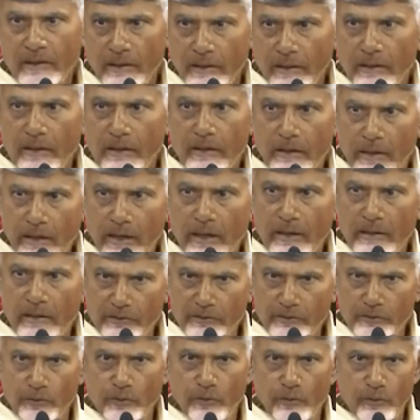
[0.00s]
India
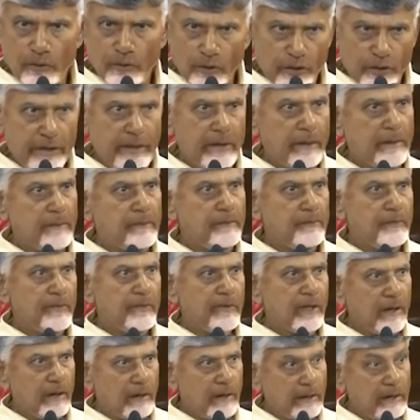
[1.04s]
is growing
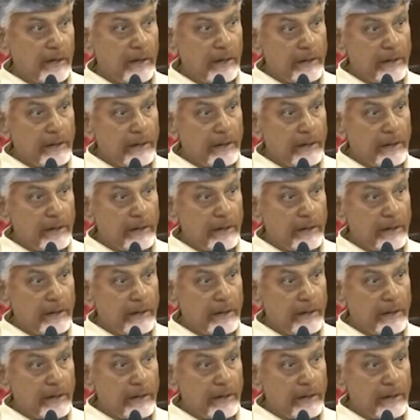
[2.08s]
at the